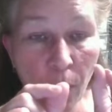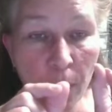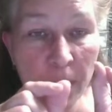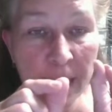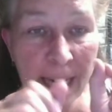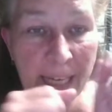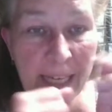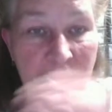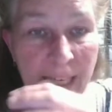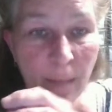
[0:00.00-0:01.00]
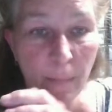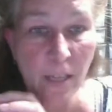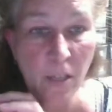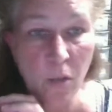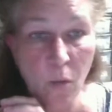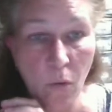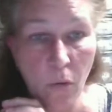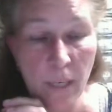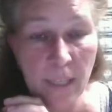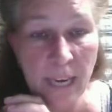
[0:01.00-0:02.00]
second eBay store
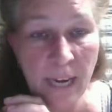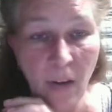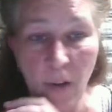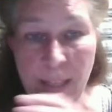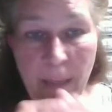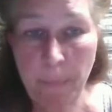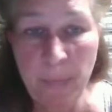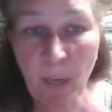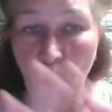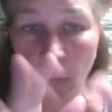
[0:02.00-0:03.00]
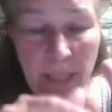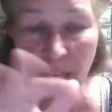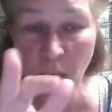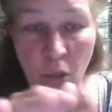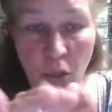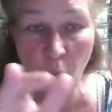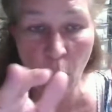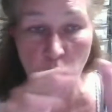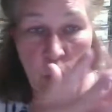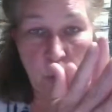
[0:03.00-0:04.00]
in there and then pick one that you
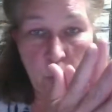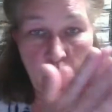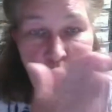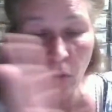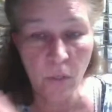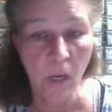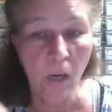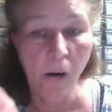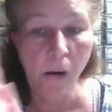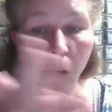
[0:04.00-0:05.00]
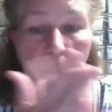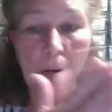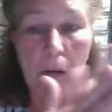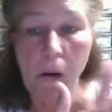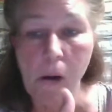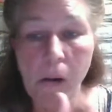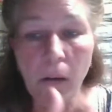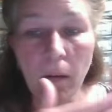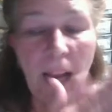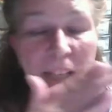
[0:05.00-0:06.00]
don't use
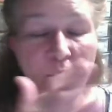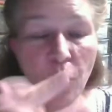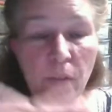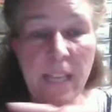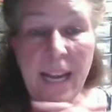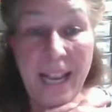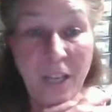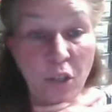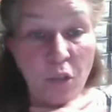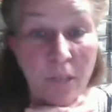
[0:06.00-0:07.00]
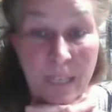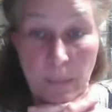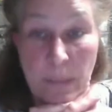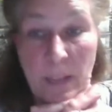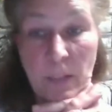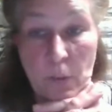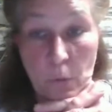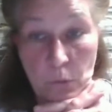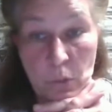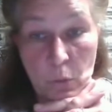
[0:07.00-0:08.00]
and use that as your eBay
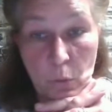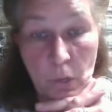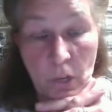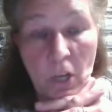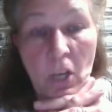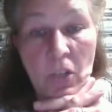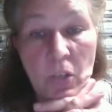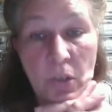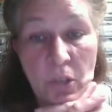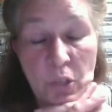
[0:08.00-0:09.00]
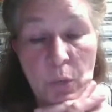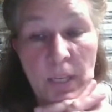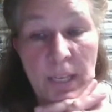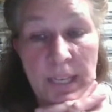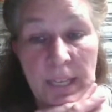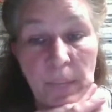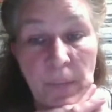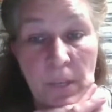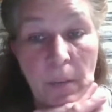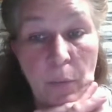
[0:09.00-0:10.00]
third store so that you can keep the
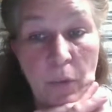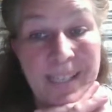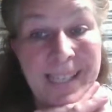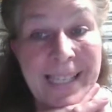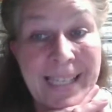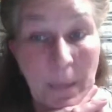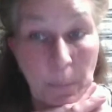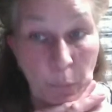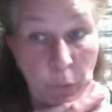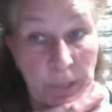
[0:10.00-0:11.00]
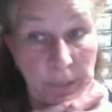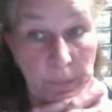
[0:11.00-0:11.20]
numbers separate.